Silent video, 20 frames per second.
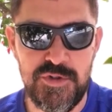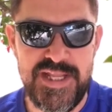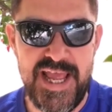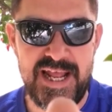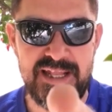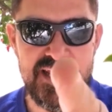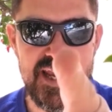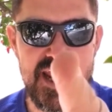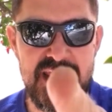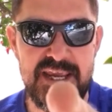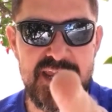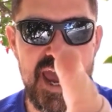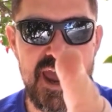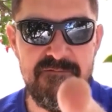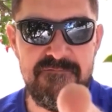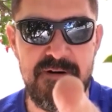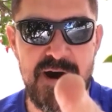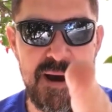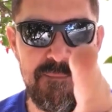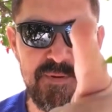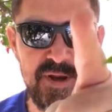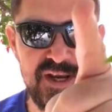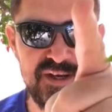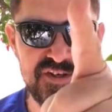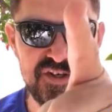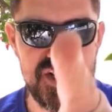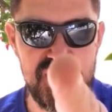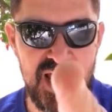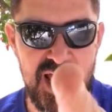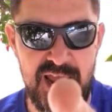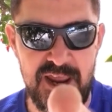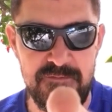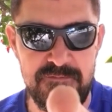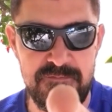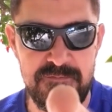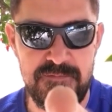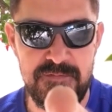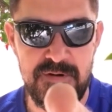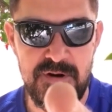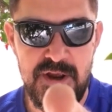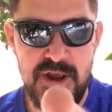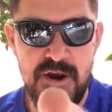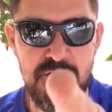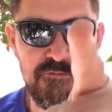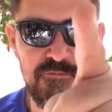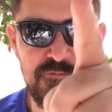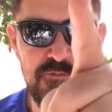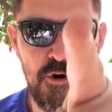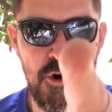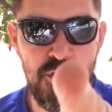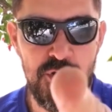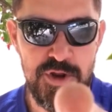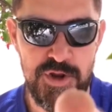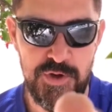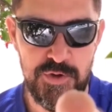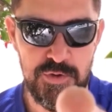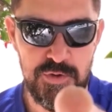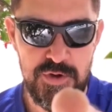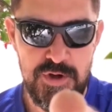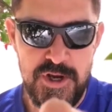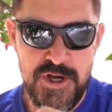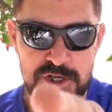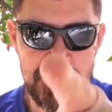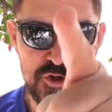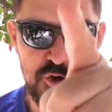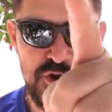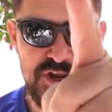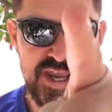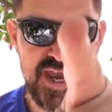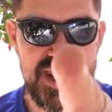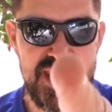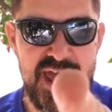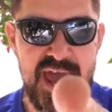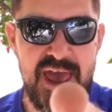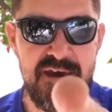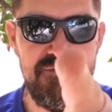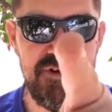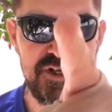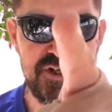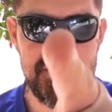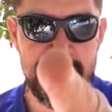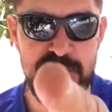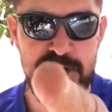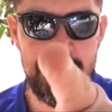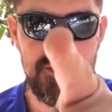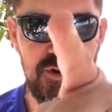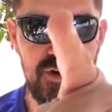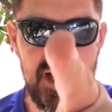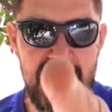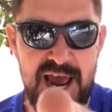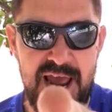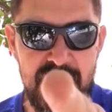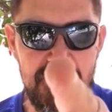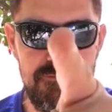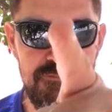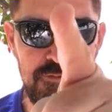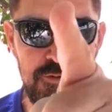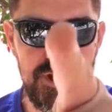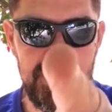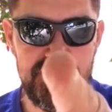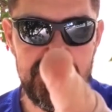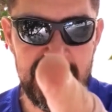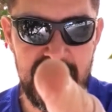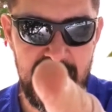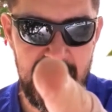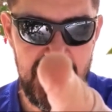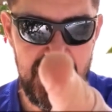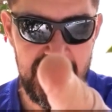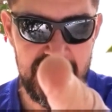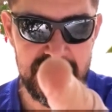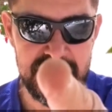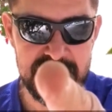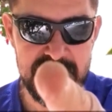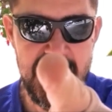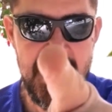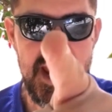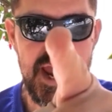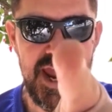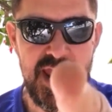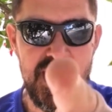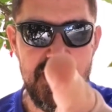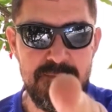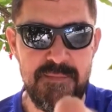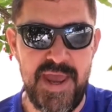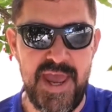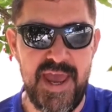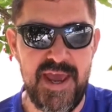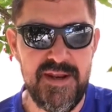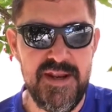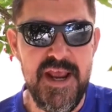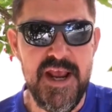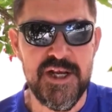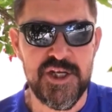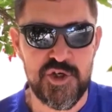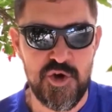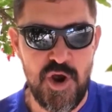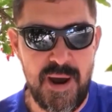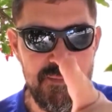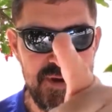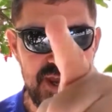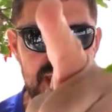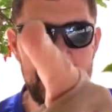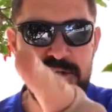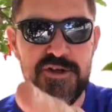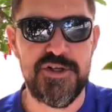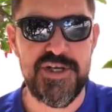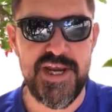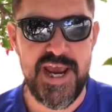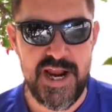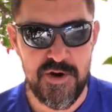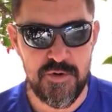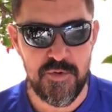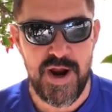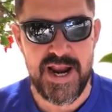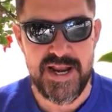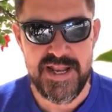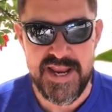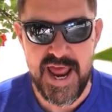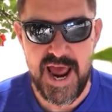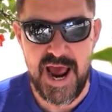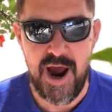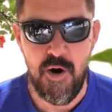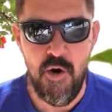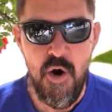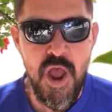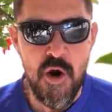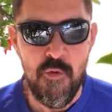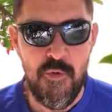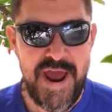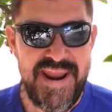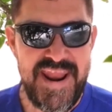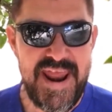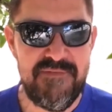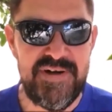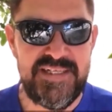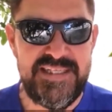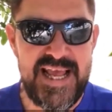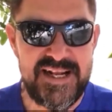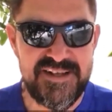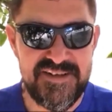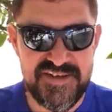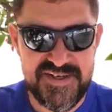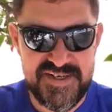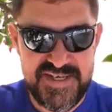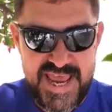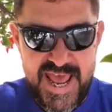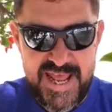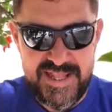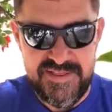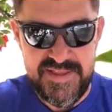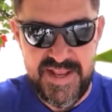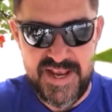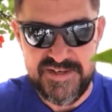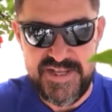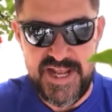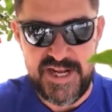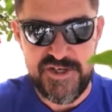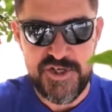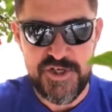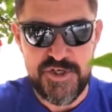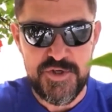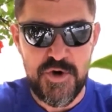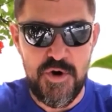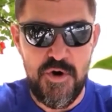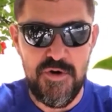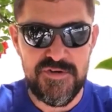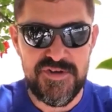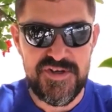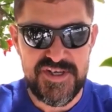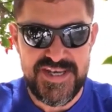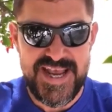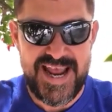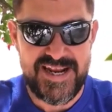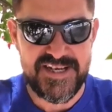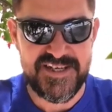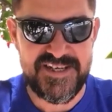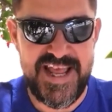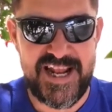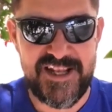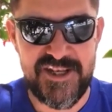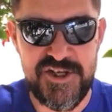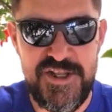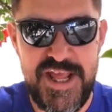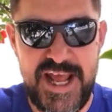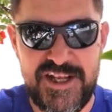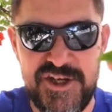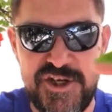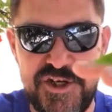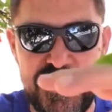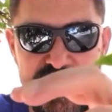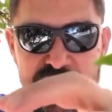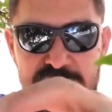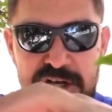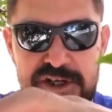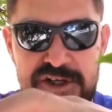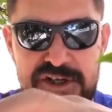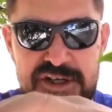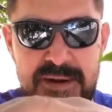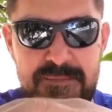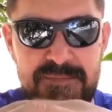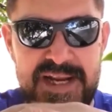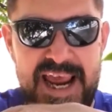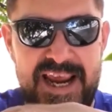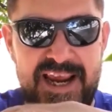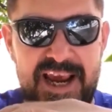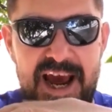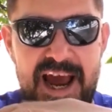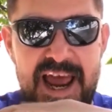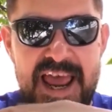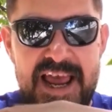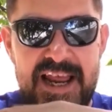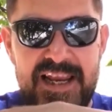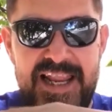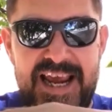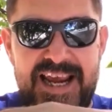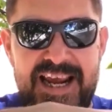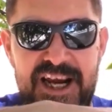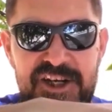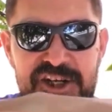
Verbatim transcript: that he gave up his life for you so you can have eternal life with God. Amen. So I'm here to tell you right now, whenever that sadness, that strong sadness, that that it seems like a like a